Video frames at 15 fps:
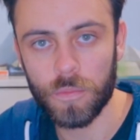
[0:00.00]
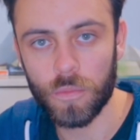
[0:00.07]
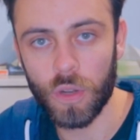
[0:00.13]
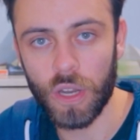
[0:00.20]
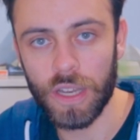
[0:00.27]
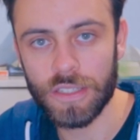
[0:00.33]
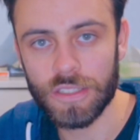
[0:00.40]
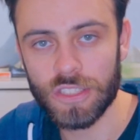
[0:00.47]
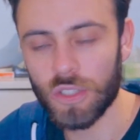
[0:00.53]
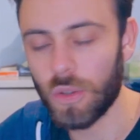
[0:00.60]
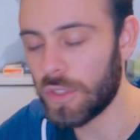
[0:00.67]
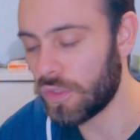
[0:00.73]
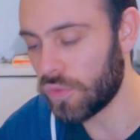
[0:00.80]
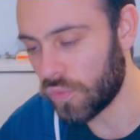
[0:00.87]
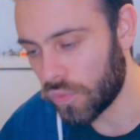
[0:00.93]
right? So
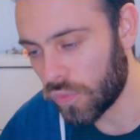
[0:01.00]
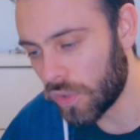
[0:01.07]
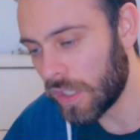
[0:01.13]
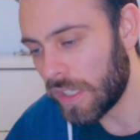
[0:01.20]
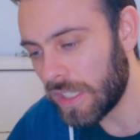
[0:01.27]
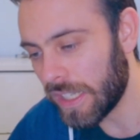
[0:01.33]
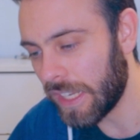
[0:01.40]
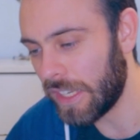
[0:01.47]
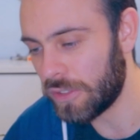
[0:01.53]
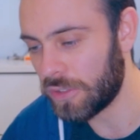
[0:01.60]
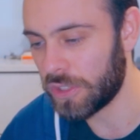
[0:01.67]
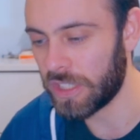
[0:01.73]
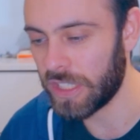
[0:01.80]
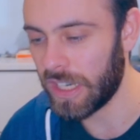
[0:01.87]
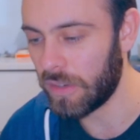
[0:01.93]
it's really
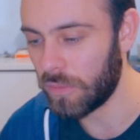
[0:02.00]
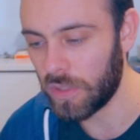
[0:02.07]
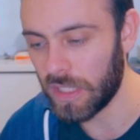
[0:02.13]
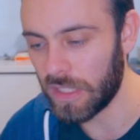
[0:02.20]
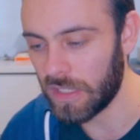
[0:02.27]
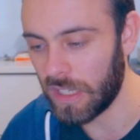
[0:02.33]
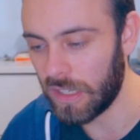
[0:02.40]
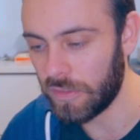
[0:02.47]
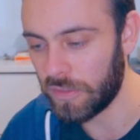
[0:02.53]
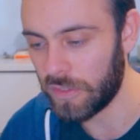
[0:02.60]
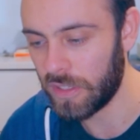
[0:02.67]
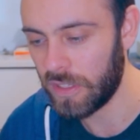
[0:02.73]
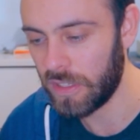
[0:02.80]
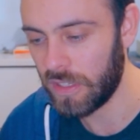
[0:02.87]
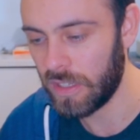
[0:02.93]
interesting. I really love
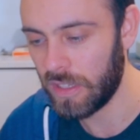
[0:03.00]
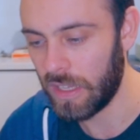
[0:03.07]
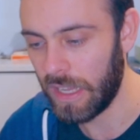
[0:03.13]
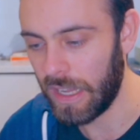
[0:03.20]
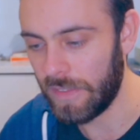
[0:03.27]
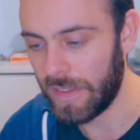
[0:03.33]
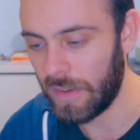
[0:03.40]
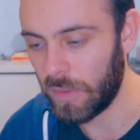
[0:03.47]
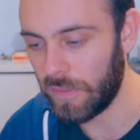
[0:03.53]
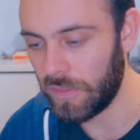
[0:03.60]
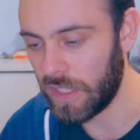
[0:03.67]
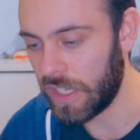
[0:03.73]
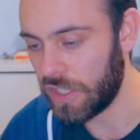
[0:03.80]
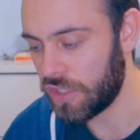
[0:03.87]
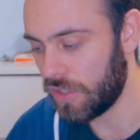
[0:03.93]
how that
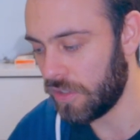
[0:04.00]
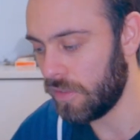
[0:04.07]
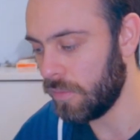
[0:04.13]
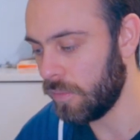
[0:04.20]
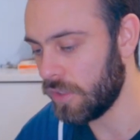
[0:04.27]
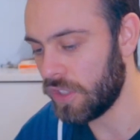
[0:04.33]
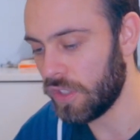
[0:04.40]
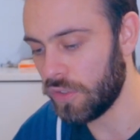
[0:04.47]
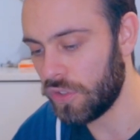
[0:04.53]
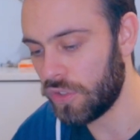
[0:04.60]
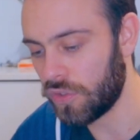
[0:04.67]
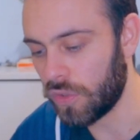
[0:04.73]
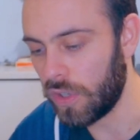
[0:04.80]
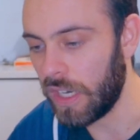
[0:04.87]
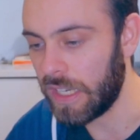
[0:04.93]
revelation was so
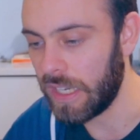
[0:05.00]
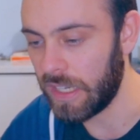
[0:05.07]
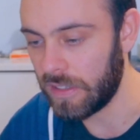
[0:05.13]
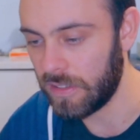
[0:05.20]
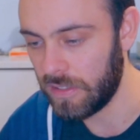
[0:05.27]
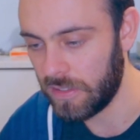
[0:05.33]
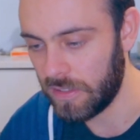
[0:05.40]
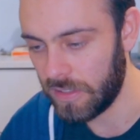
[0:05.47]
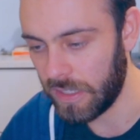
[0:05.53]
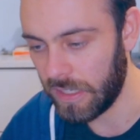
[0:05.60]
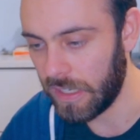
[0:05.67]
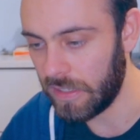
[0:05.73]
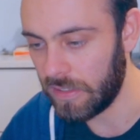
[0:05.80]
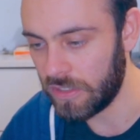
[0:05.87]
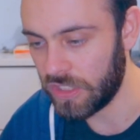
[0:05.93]
striking,
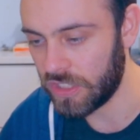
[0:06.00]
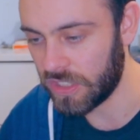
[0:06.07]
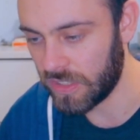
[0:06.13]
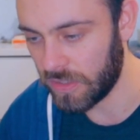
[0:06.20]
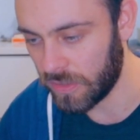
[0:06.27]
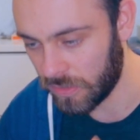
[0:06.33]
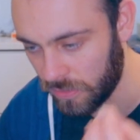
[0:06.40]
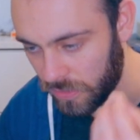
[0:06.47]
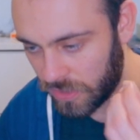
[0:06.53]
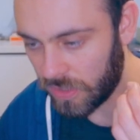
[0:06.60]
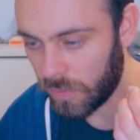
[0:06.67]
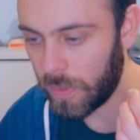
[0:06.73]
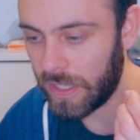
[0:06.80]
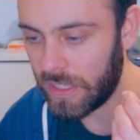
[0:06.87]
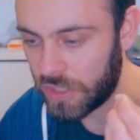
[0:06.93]
and just because the
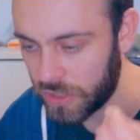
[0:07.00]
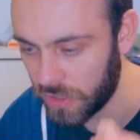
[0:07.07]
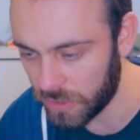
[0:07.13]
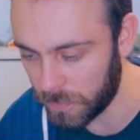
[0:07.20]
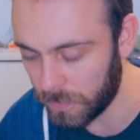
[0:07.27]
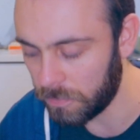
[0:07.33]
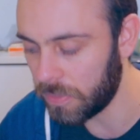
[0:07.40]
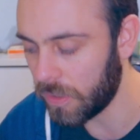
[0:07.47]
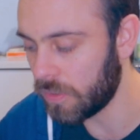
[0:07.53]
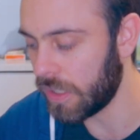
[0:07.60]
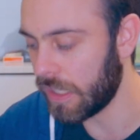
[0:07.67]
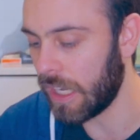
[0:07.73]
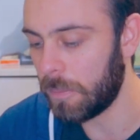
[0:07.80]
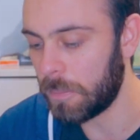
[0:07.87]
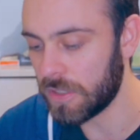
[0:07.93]
way the show's been
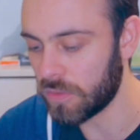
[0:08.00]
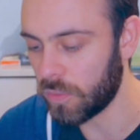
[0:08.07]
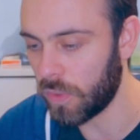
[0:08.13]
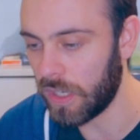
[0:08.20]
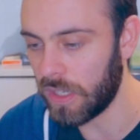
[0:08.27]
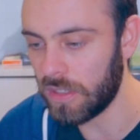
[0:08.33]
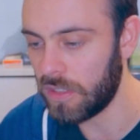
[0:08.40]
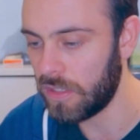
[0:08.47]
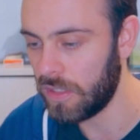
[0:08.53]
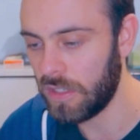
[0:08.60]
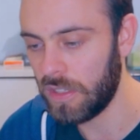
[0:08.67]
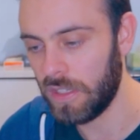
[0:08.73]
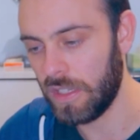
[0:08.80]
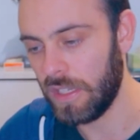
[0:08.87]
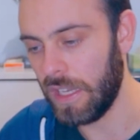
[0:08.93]
building up as well,
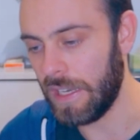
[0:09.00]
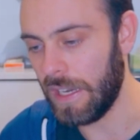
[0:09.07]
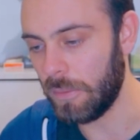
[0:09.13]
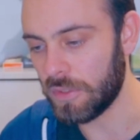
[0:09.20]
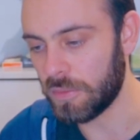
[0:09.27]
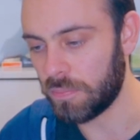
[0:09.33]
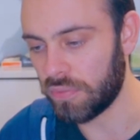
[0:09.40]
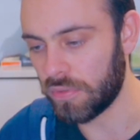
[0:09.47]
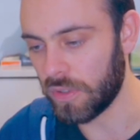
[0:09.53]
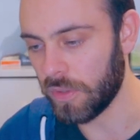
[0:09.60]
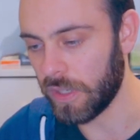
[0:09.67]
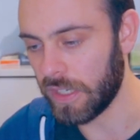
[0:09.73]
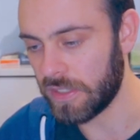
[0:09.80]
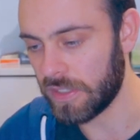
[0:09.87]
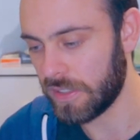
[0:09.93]
yeah, that was
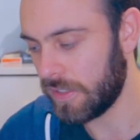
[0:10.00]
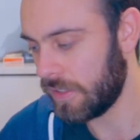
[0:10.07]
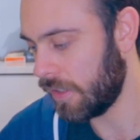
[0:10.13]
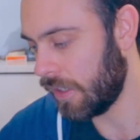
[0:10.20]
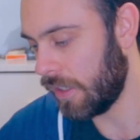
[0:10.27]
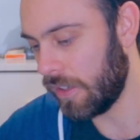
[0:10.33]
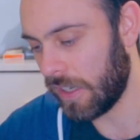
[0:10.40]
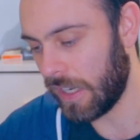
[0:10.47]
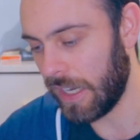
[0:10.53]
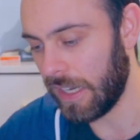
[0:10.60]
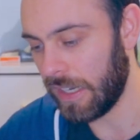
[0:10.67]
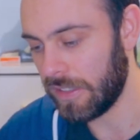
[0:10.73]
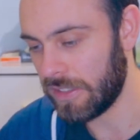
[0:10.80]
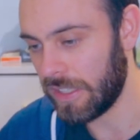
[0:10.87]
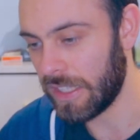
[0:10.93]
brilliant.
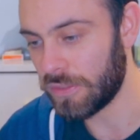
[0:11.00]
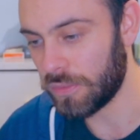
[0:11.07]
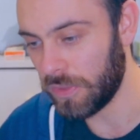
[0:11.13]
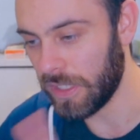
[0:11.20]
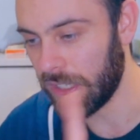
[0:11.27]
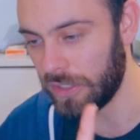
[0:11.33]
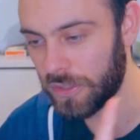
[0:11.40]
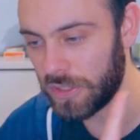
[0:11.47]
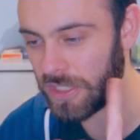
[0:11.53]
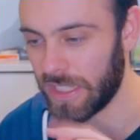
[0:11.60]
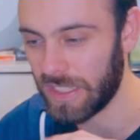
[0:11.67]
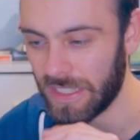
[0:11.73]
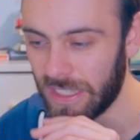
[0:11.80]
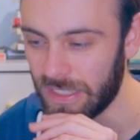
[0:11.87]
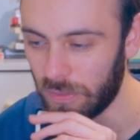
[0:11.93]
Okay, that's really
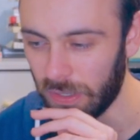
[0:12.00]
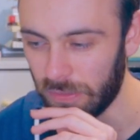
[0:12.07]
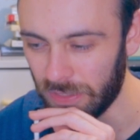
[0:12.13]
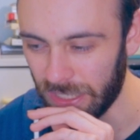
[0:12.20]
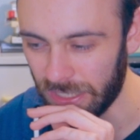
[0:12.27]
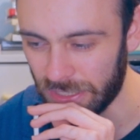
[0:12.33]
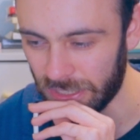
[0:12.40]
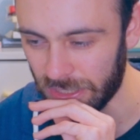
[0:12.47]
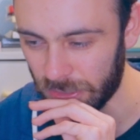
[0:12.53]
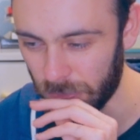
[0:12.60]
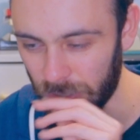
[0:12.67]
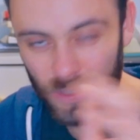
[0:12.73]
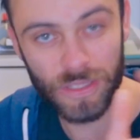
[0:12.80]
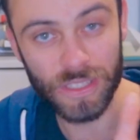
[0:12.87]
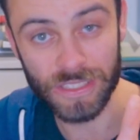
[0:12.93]
interesting. That the revelation as
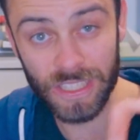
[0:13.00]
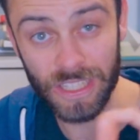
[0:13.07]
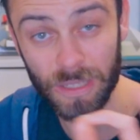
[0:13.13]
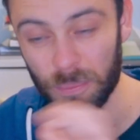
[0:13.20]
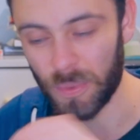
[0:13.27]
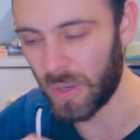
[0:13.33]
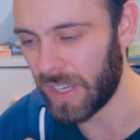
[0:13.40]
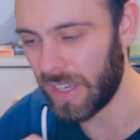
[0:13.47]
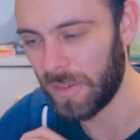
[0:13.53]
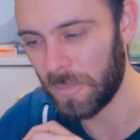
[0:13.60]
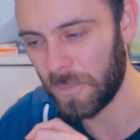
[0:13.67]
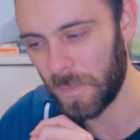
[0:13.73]
well is another point.